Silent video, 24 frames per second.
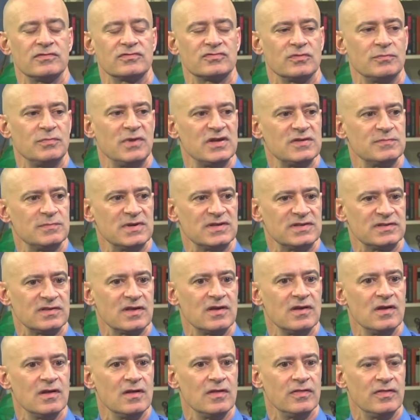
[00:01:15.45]
strabismus,
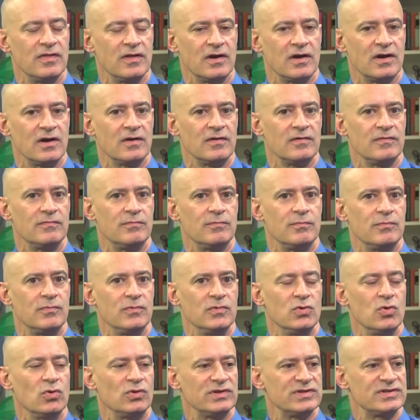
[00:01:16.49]
the
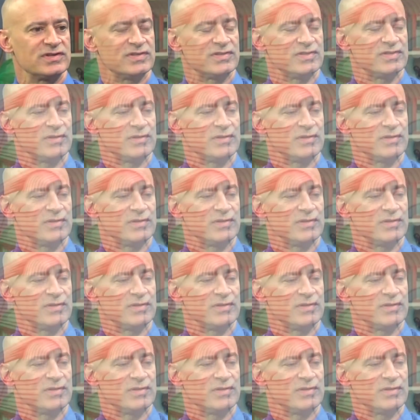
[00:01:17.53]
nucleuses in the